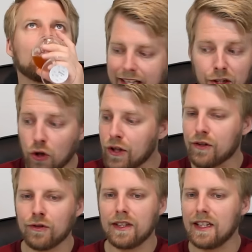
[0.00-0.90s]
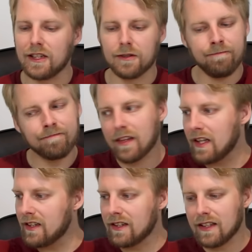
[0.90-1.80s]
Like going through these,
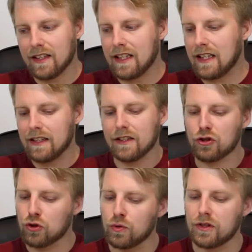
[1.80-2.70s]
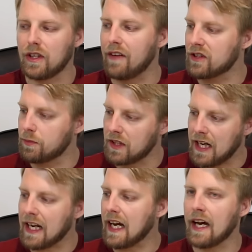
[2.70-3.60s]
as soon as you have a sip of
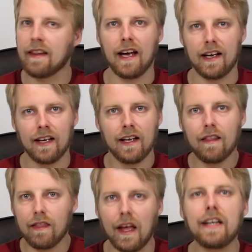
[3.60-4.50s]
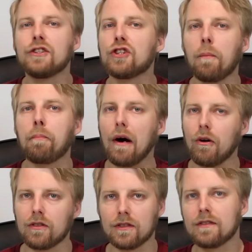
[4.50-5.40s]
that and that, they jump
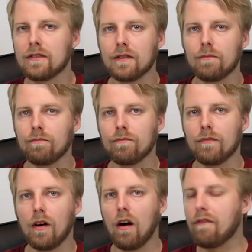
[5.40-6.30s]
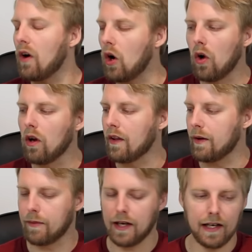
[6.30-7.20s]
out of all of
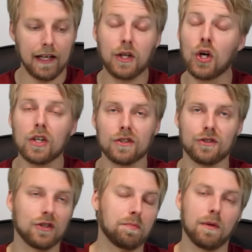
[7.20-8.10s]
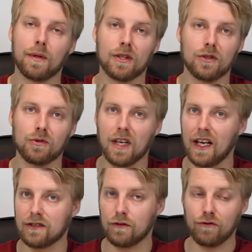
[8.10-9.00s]
them. And it could also just be because those
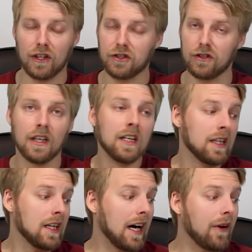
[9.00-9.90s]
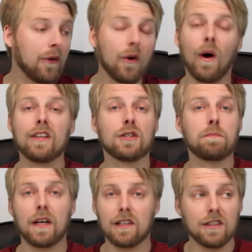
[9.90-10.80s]
cans are fresher. I don't know, I
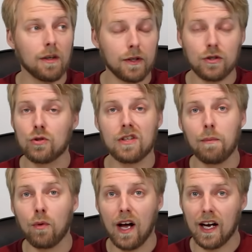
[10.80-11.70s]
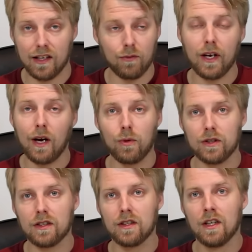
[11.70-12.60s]
just picked these up at Systembolaget when I
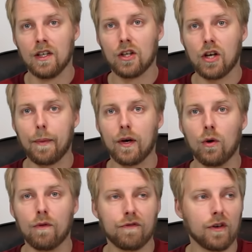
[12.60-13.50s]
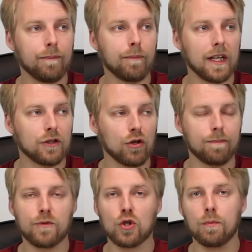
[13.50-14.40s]
was coming home from my
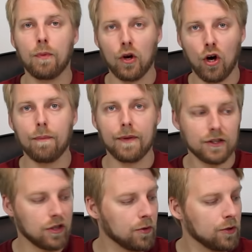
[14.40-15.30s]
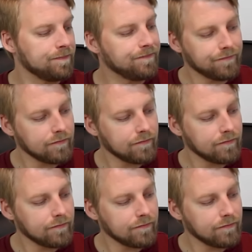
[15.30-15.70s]
trip to Bonhan this summer.